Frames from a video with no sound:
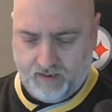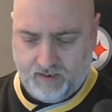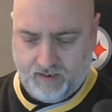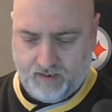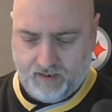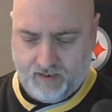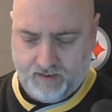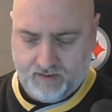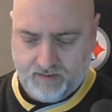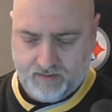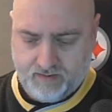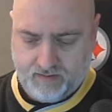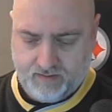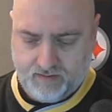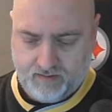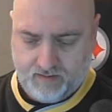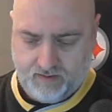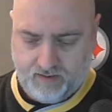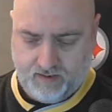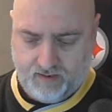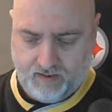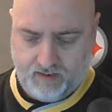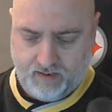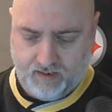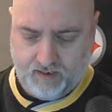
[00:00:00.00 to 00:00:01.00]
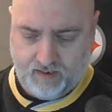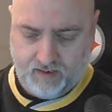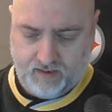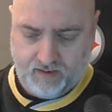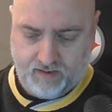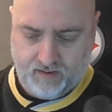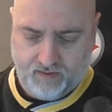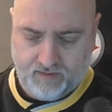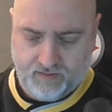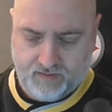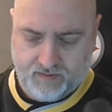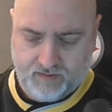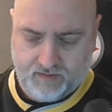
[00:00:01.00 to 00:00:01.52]
It
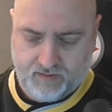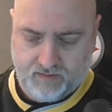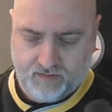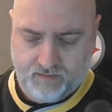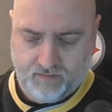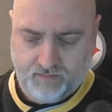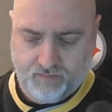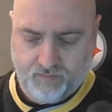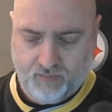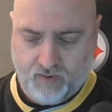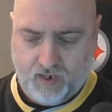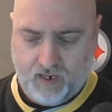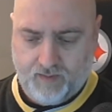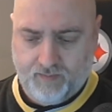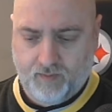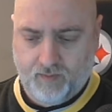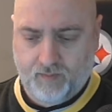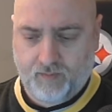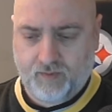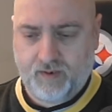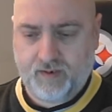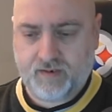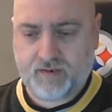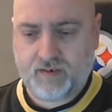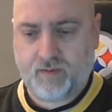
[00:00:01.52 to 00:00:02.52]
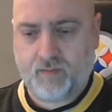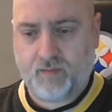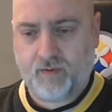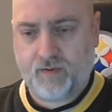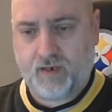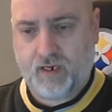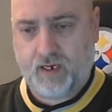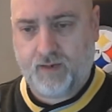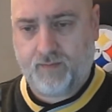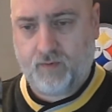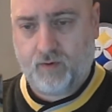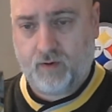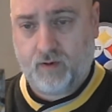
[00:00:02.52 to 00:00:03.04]
is probably somewhere in
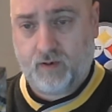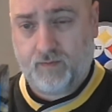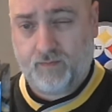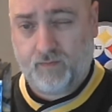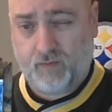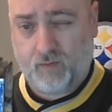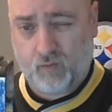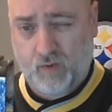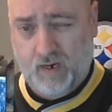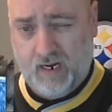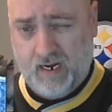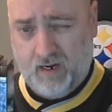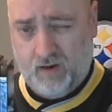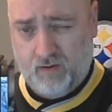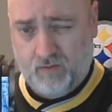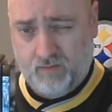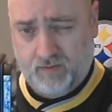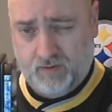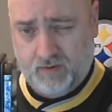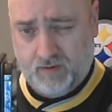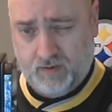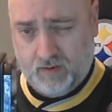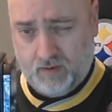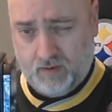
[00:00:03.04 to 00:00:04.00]
the neighborhood of around